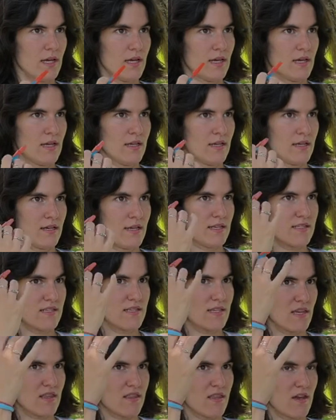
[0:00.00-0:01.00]
and let's
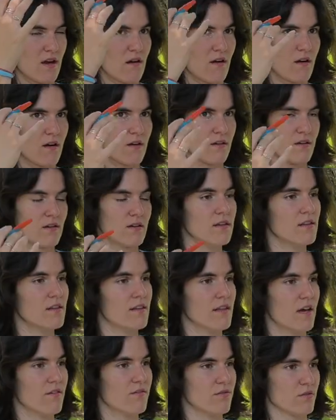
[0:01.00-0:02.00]
say there are
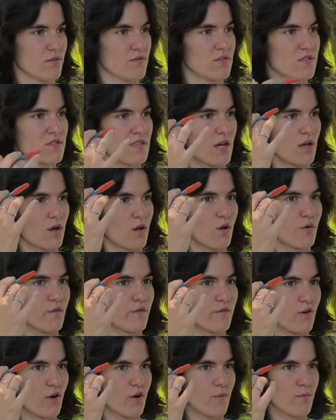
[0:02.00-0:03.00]
levels that go
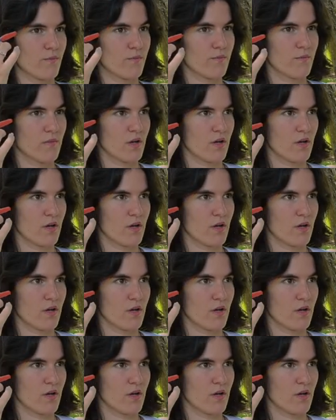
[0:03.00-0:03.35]
from